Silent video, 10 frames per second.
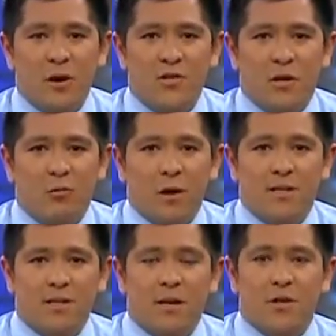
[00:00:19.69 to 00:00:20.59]
President
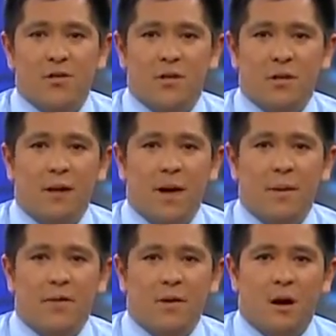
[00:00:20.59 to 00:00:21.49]
Rex Tillerson
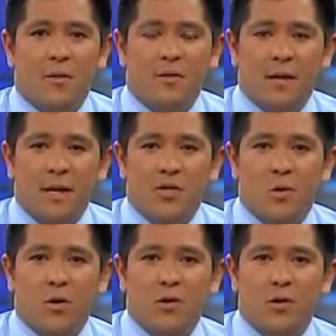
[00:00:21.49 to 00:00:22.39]
commenting on the Today
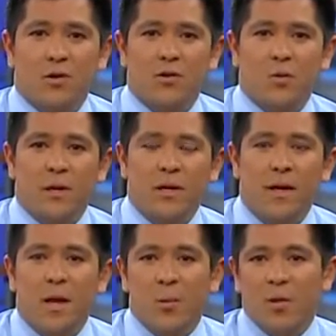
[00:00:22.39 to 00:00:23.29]
Show earlier this week.
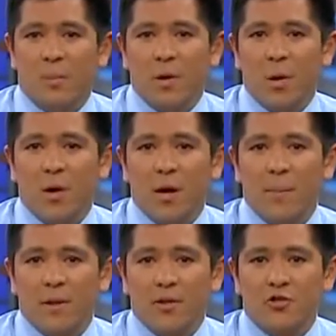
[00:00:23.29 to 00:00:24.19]
With the big oil
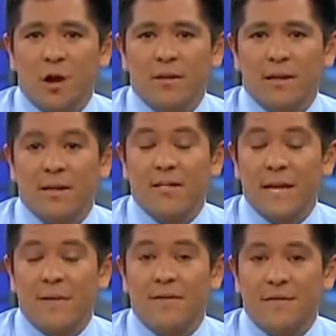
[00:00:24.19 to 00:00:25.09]
companies struggling to
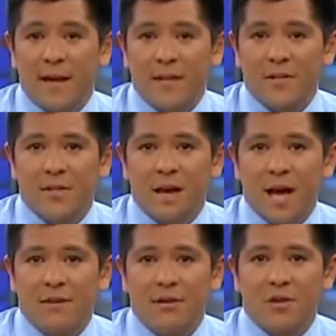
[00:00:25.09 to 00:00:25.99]
save face in the
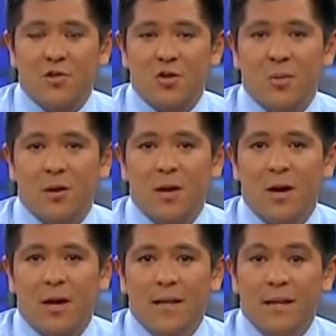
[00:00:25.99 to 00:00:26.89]
eye of the consumer,
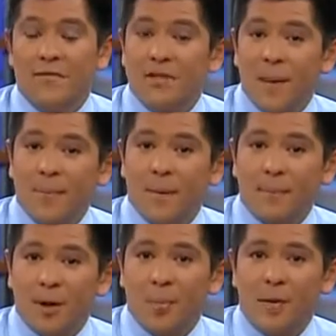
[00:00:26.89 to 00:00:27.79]
they've stepped
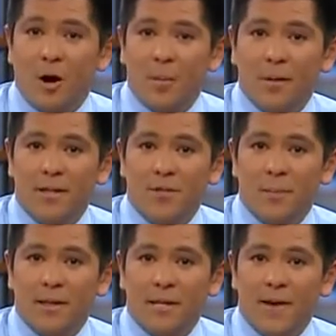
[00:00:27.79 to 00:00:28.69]
up their PR blitz,
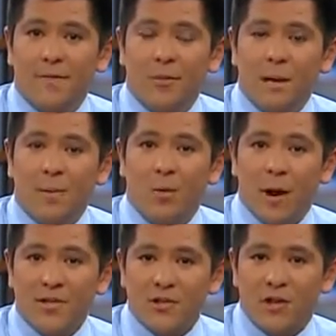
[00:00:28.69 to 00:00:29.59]
but the effort may be
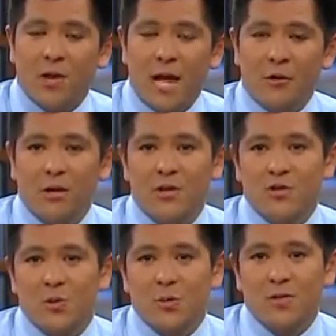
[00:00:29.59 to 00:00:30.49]
wasted on angry
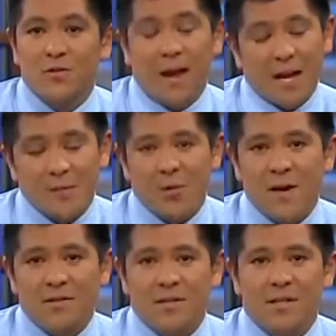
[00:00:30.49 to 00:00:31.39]
consumers if gas
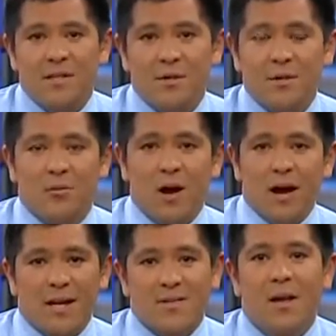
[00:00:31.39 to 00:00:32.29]
prices continue to
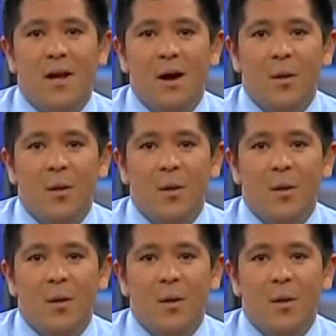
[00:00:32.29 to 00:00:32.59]
rise.